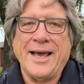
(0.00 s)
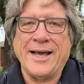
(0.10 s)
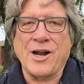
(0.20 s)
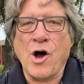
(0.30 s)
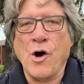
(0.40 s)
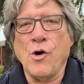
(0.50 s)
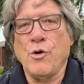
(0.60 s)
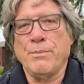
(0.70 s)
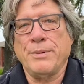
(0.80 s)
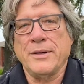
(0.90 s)
and
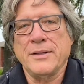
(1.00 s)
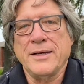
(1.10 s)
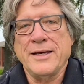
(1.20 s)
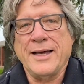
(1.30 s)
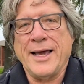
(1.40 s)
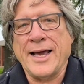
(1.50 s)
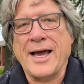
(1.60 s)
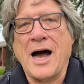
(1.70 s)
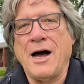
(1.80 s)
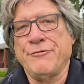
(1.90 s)
hope and
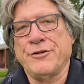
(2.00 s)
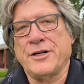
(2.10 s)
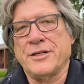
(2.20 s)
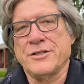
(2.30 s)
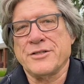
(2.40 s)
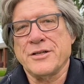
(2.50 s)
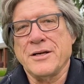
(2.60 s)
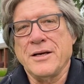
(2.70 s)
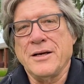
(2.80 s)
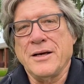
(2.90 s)
confidence
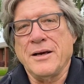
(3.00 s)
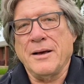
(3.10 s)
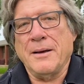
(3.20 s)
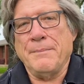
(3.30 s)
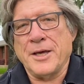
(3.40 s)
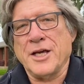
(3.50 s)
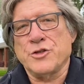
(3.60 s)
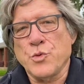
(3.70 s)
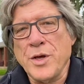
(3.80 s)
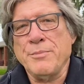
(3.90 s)
because we